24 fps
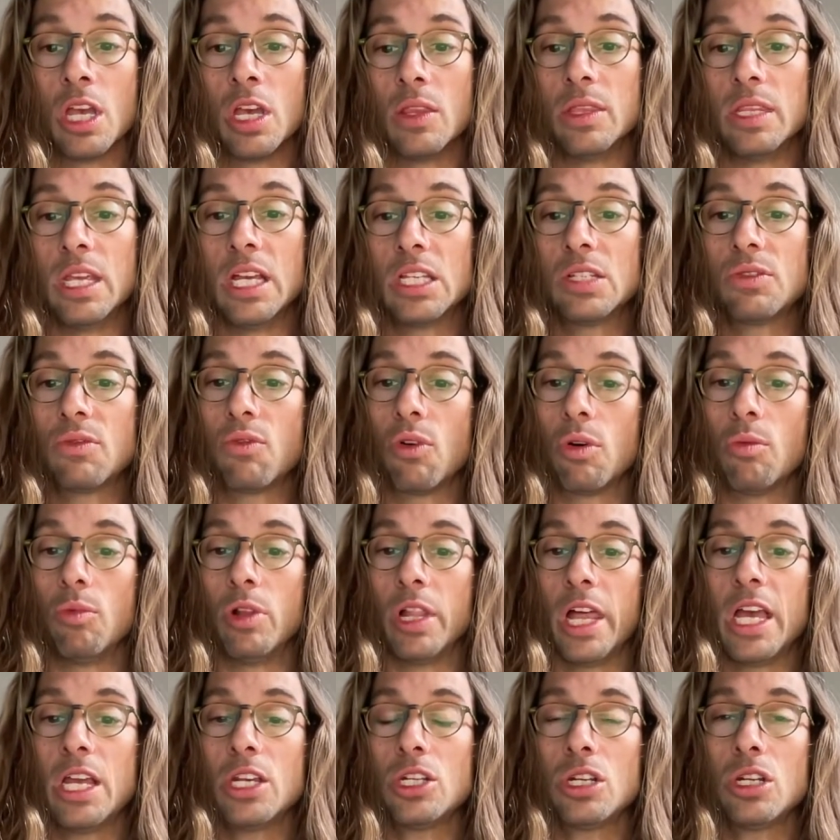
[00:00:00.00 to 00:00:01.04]
this
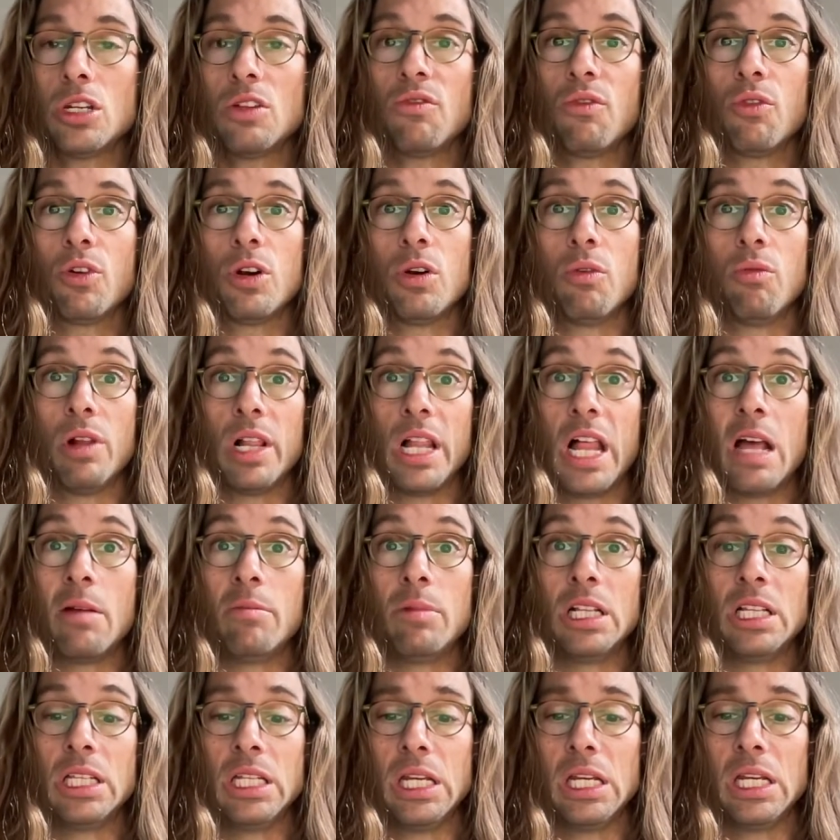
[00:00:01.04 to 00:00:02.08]
formulation for the
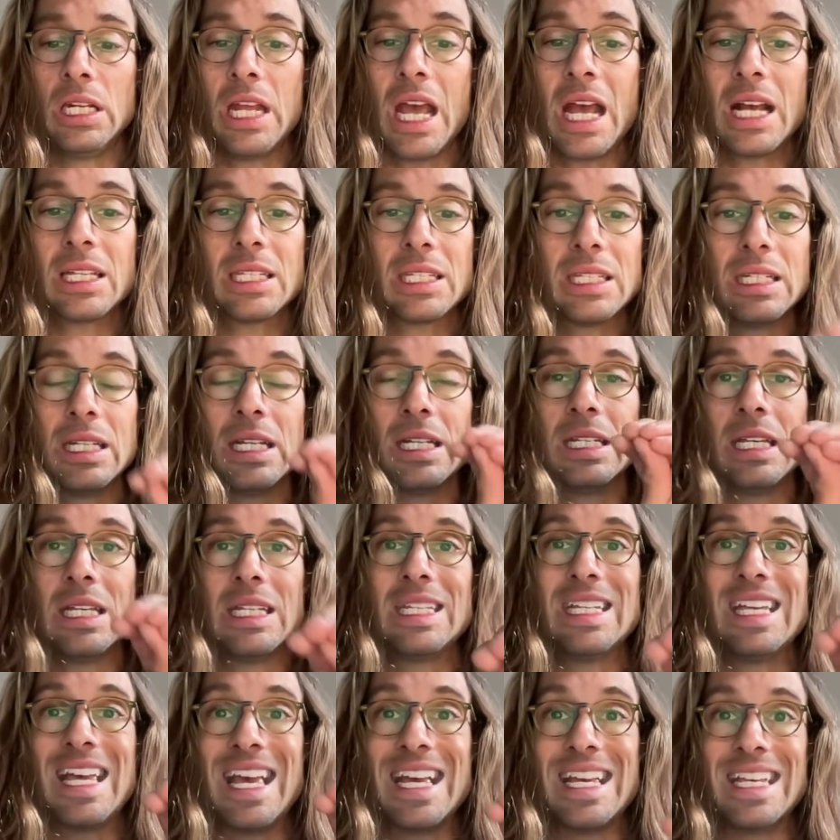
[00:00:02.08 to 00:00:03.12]
reliability index, this
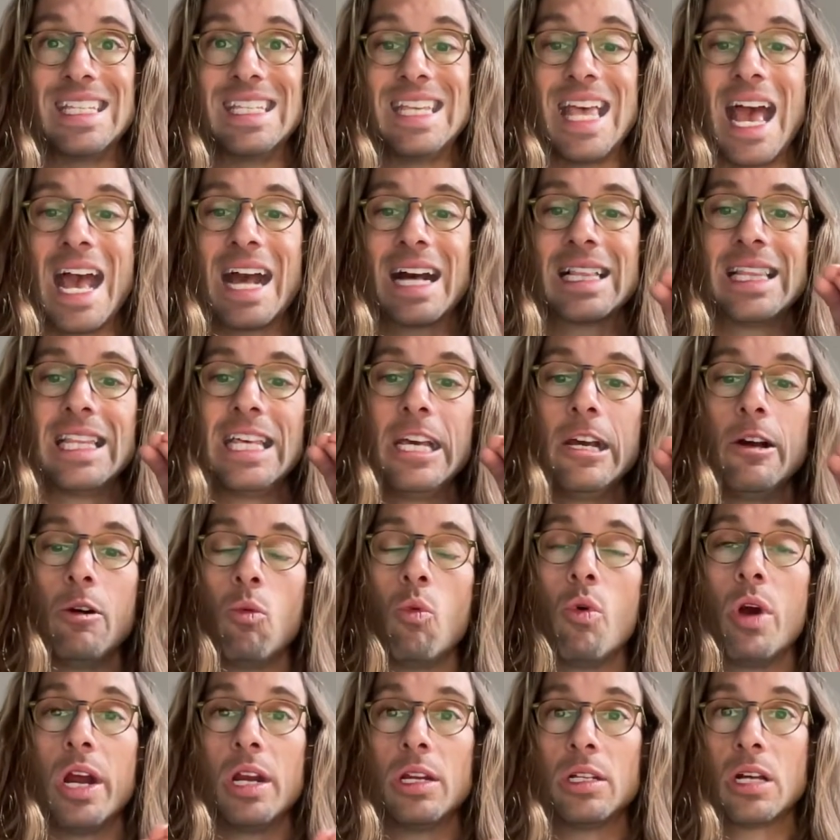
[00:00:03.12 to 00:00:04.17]
is exactly
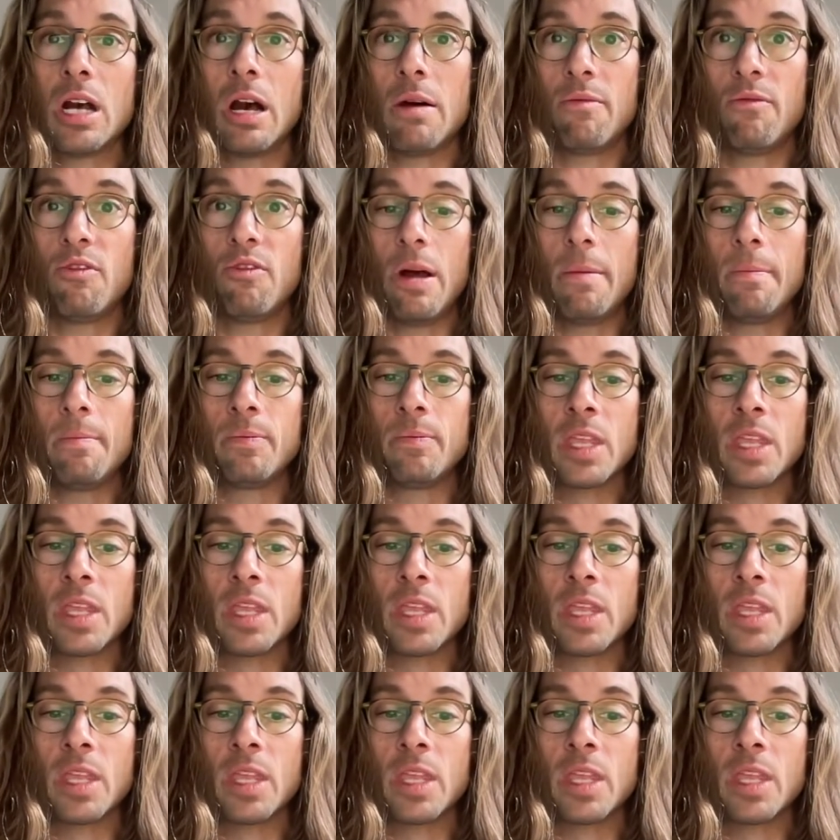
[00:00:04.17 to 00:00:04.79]
where it comes from.